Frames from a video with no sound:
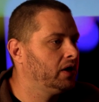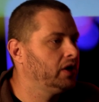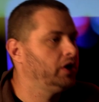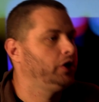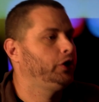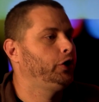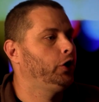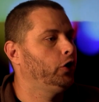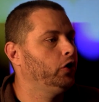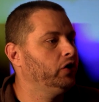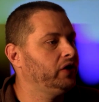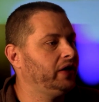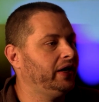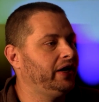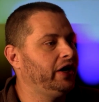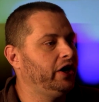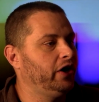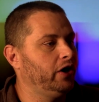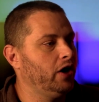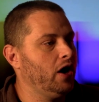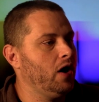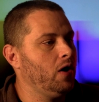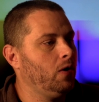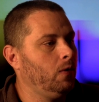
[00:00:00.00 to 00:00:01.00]
you're the
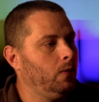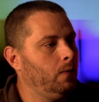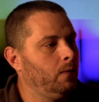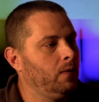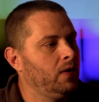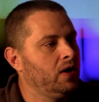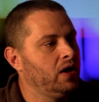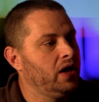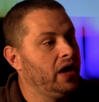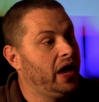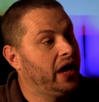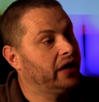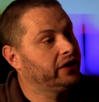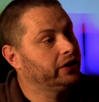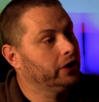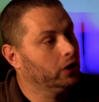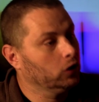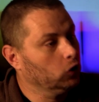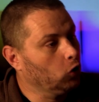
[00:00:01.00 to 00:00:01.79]
hero, and the